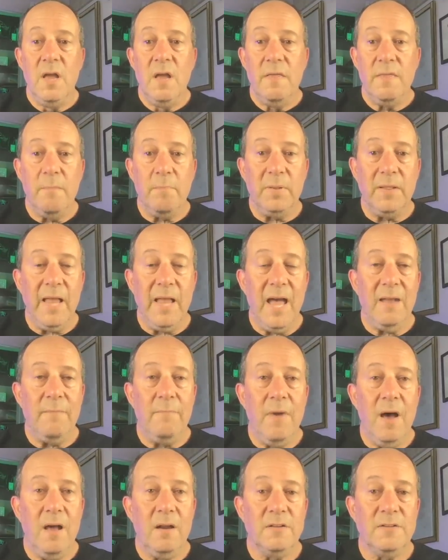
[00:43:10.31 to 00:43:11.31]
The Plaid
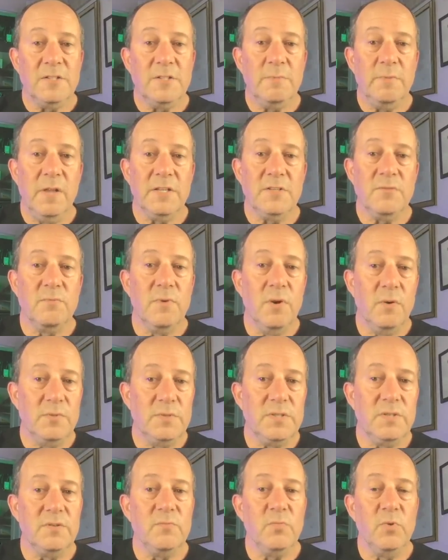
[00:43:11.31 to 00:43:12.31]
models plus
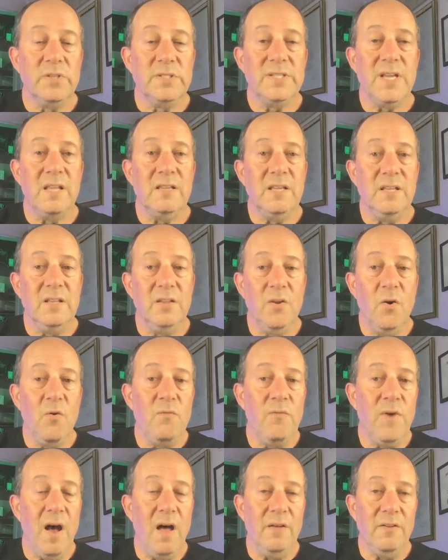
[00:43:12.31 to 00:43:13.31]
Roadster will sell in low
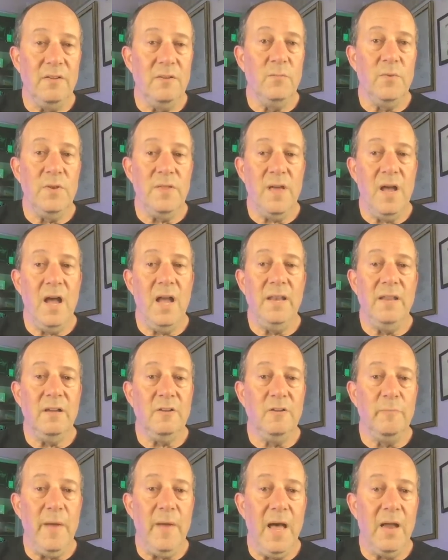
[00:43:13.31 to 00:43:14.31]
volume with high
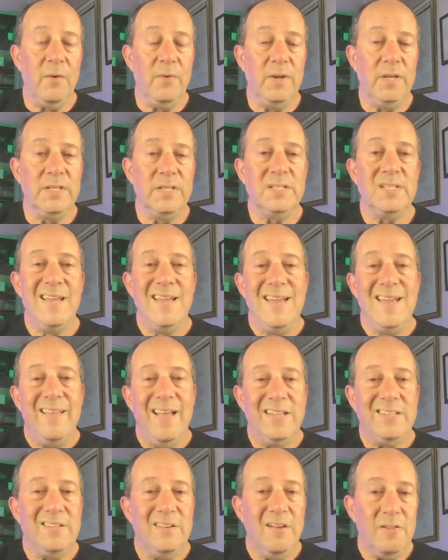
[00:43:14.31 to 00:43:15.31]
nickel batteries.
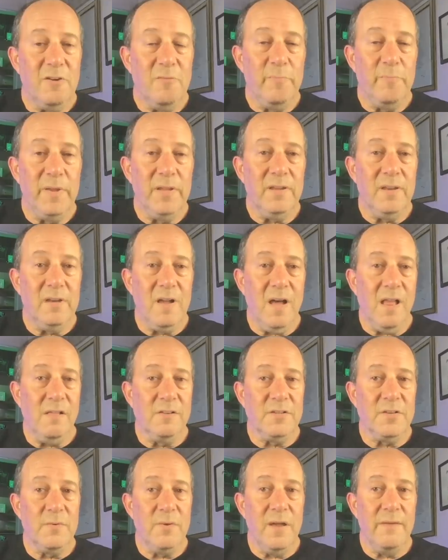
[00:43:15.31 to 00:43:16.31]
That's another $1 billion
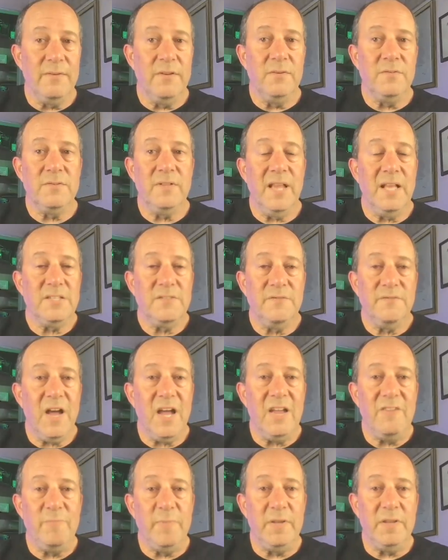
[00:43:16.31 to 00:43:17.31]
in revenue. So that's
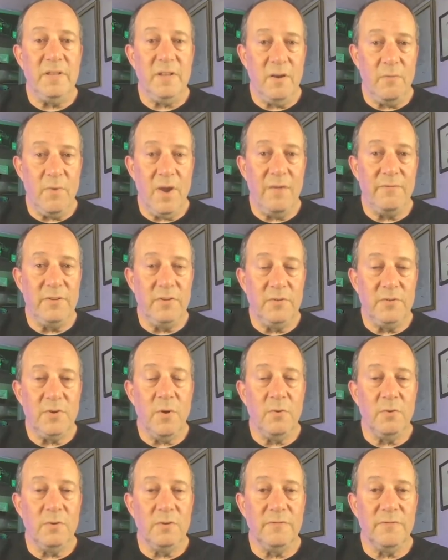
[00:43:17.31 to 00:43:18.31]
$5 billion in revenue
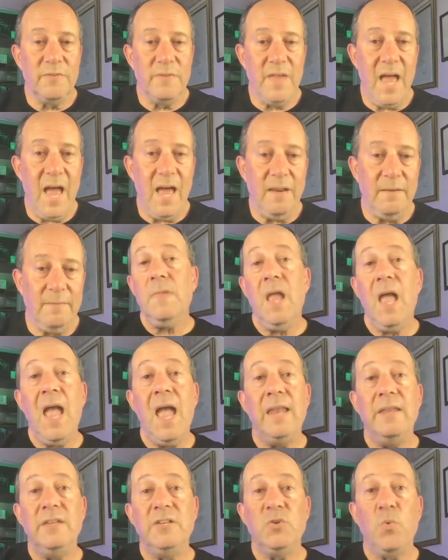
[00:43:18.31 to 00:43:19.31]
total for that.
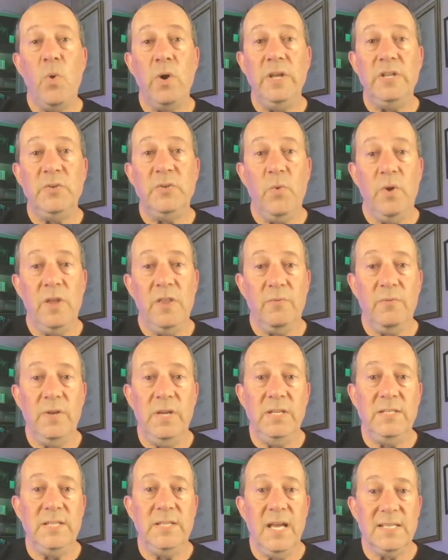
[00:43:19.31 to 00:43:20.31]
And in
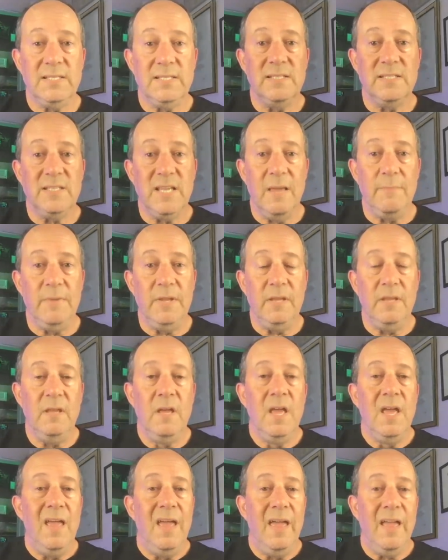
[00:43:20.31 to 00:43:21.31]
2023, Tesla Semi,
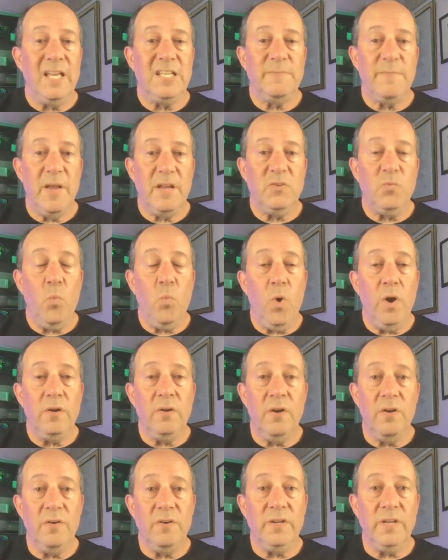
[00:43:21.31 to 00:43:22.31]
expect
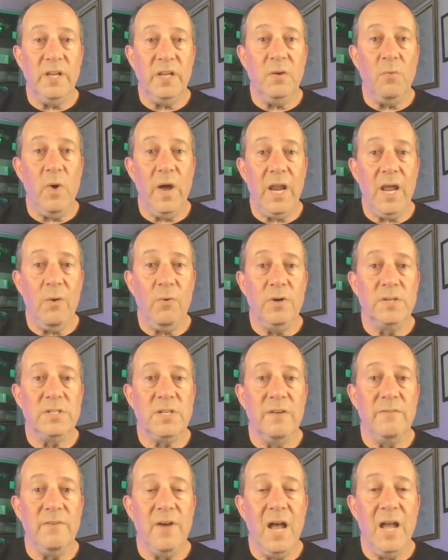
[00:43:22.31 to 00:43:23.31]
100 gigawatt hours
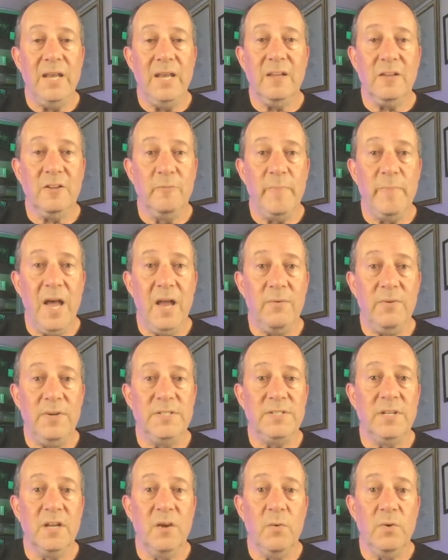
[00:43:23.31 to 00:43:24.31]
of high nickel batteries
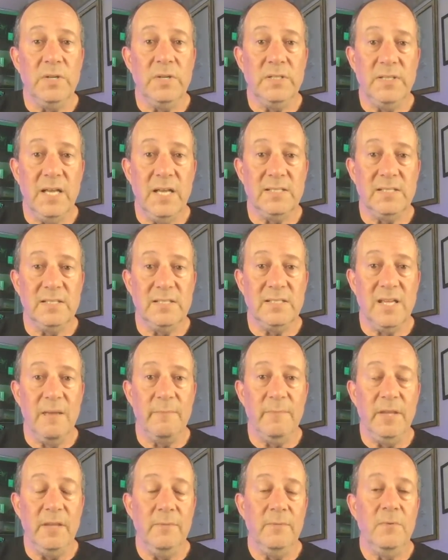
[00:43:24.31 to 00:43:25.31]
to go into Tesla
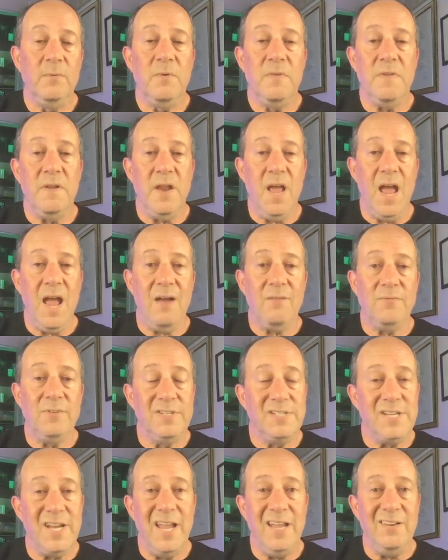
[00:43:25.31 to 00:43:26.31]
Semi. With an
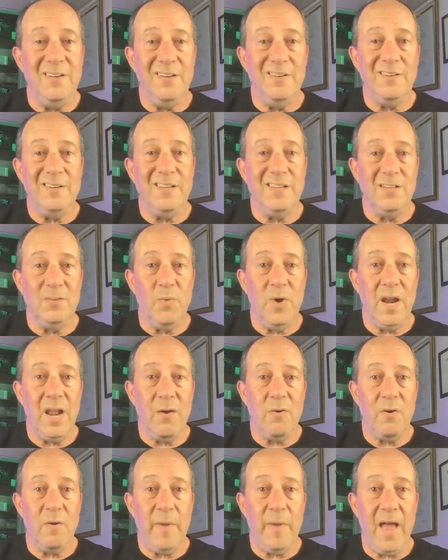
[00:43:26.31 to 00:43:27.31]
average 800 kilowatt
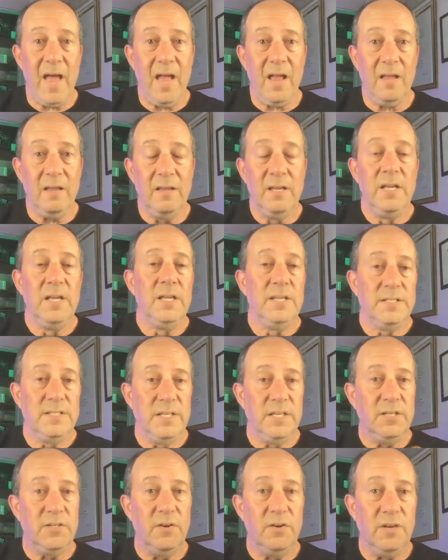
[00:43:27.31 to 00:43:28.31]
hour pack,
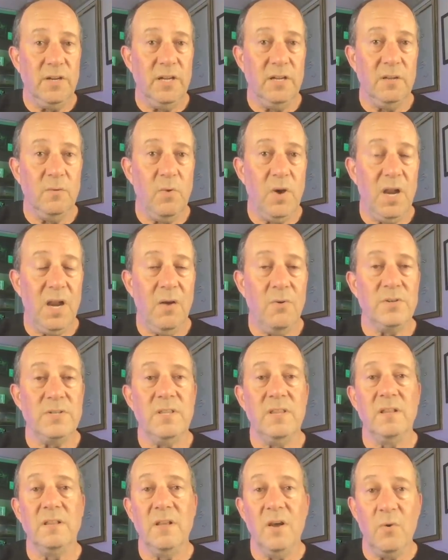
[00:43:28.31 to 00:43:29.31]
600 kilowatt hours at
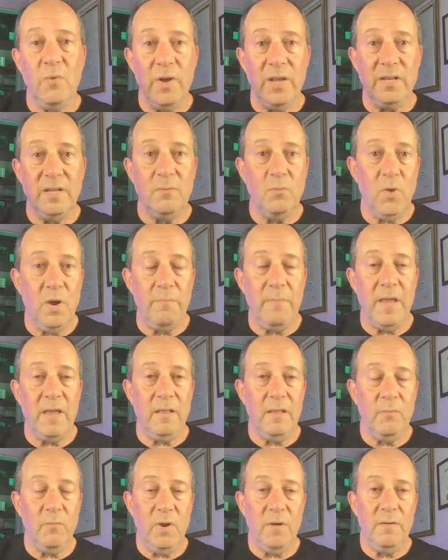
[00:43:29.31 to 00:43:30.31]
the low end and 1
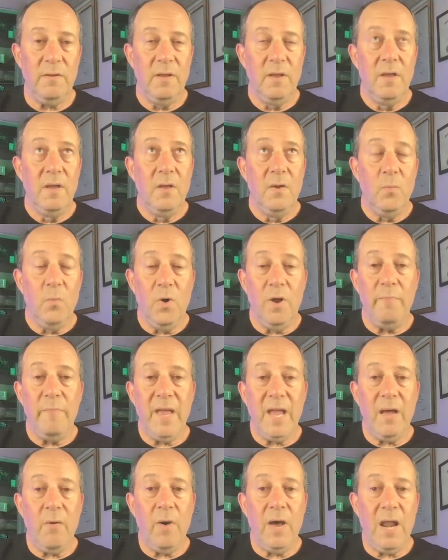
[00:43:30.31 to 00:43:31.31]

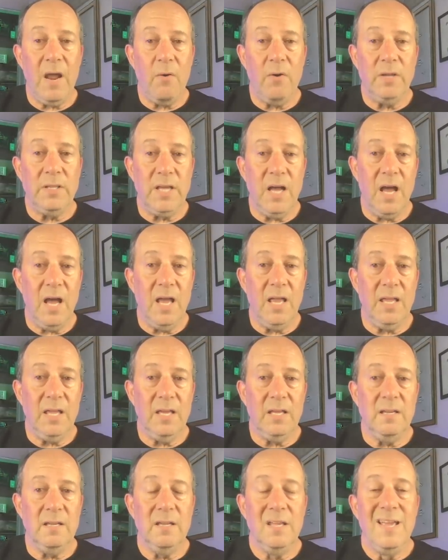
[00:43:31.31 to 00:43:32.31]
megawatt hour at the high
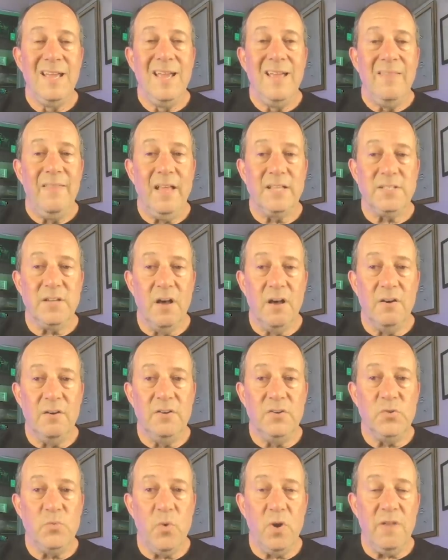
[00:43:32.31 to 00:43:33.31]
end, that's
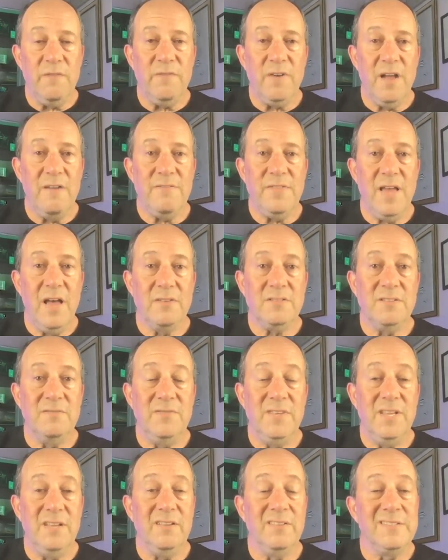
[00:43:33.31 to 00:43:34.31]
125,000
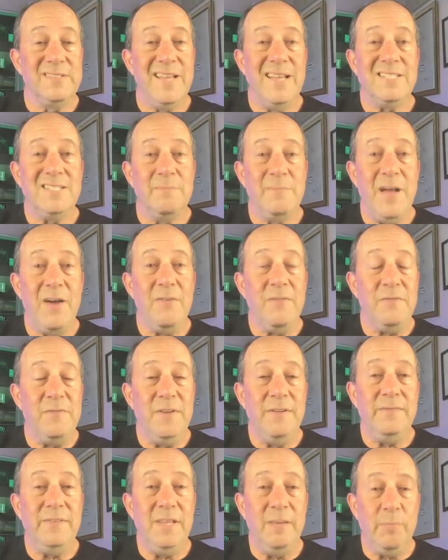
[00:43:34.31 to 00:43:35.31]
vehicles. That's about
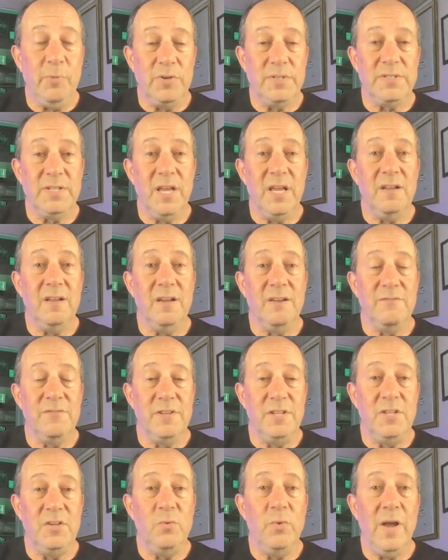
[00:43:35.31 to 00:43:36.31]
50% of the
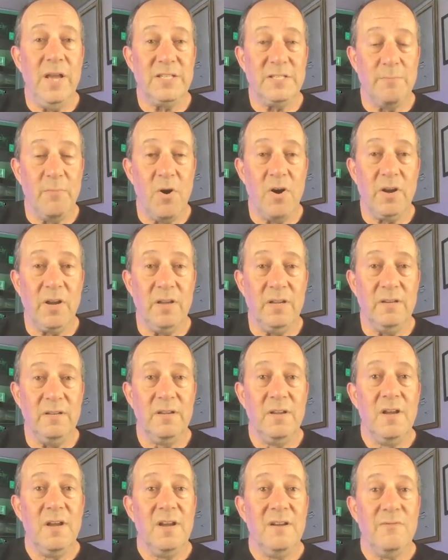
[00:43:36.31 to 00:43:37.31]
U.S. market
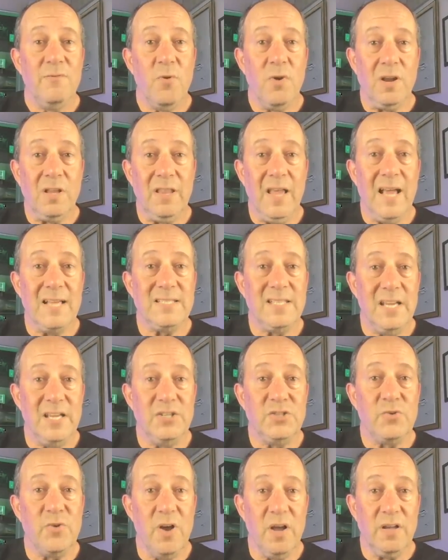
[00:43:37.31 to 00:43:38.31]
for Class 8
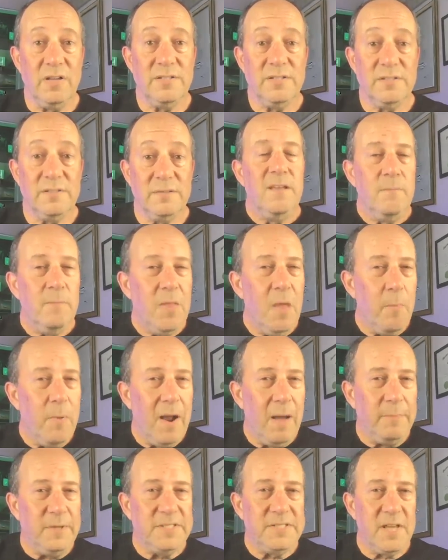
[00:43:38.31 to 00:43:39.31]
trucks. They'll
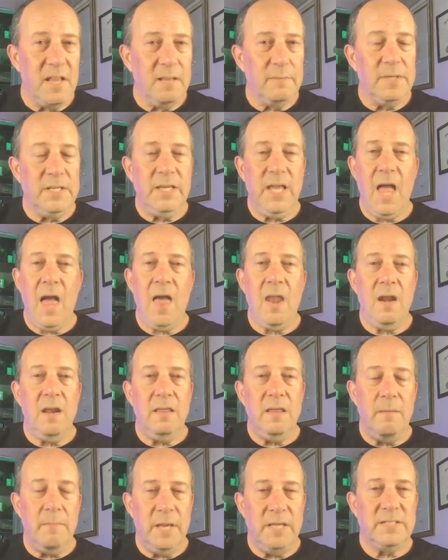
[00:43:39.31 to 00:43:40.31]
probably sell them in Canada.
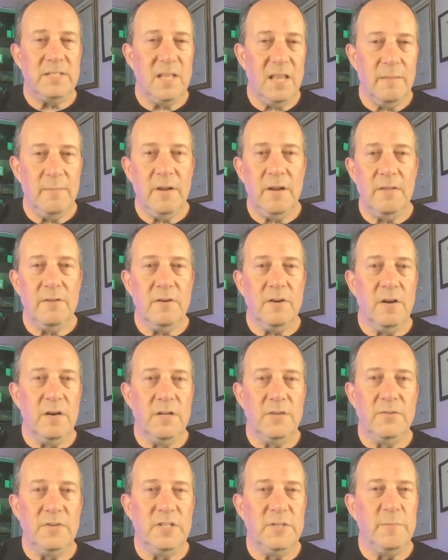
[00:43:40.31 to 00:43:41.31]
They may sell them in other
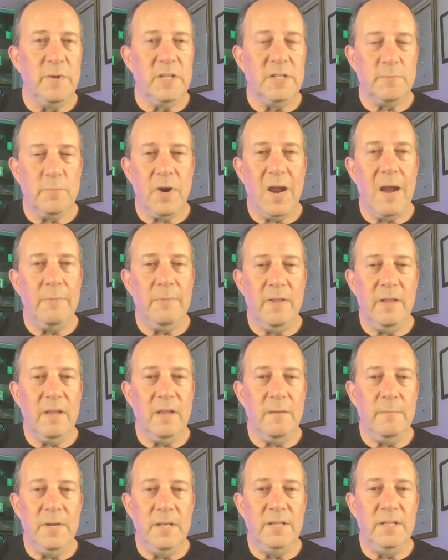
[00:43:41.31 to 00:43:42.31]
countries, but it's primarily going
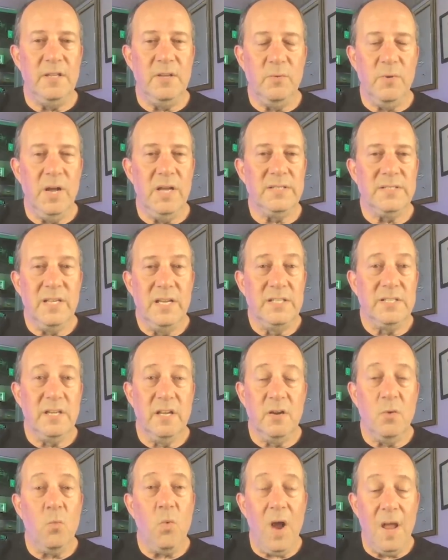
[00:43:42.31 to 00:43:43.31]
to be in the U.S., and it's
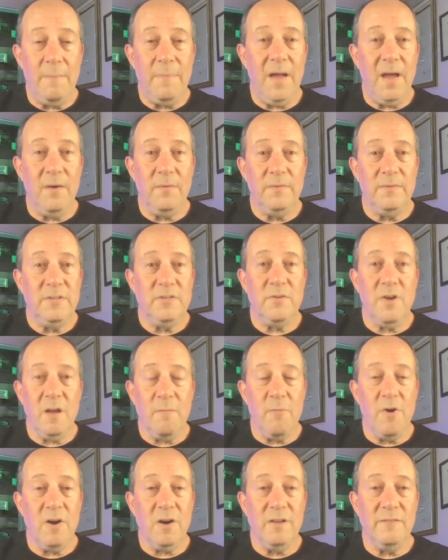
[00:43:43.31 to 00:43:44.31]
going to wipe out the truck
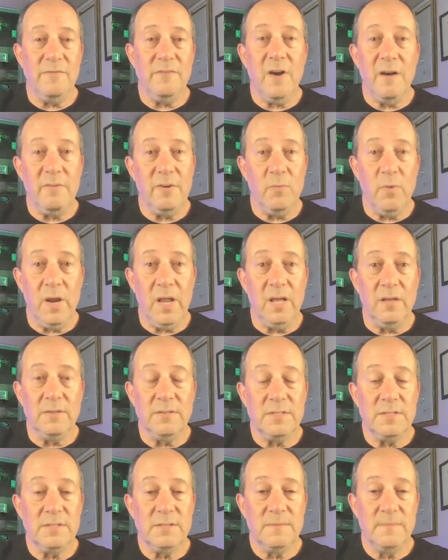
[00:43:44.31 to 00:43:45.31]
market for everyone
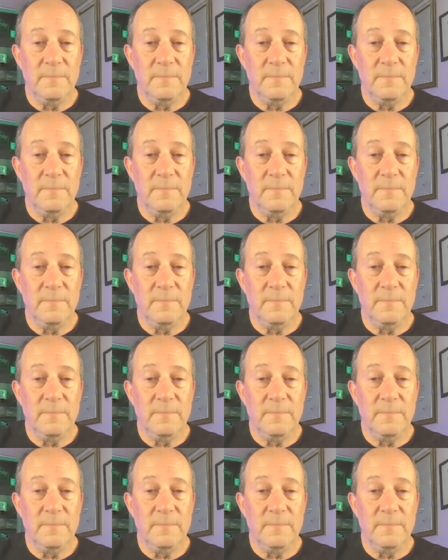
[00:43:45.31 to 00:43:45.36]
else.